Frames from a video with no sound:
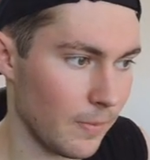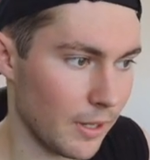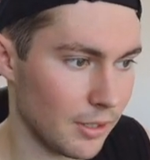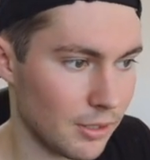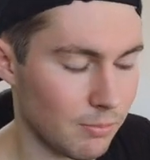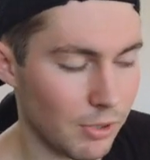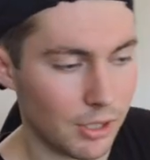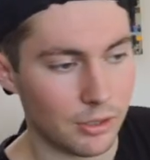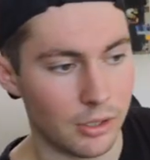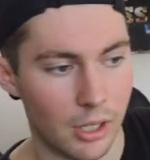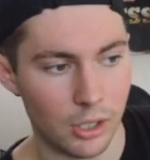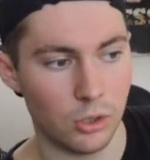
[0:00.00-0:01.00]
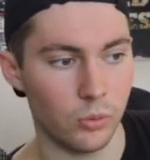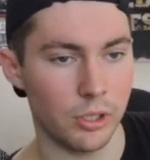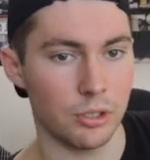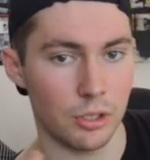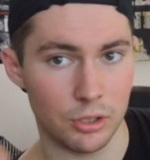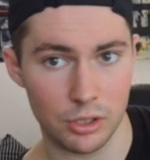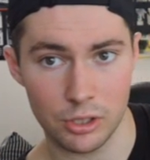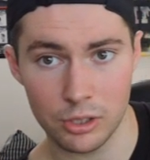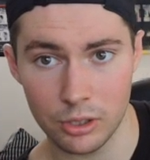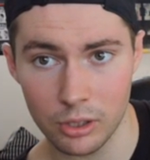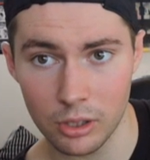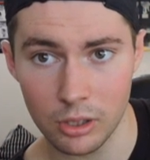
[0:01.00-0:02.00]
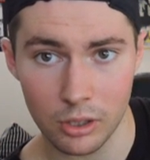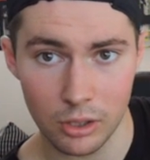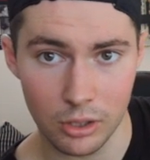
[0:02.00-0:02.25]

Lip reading: that's basically how you research a stock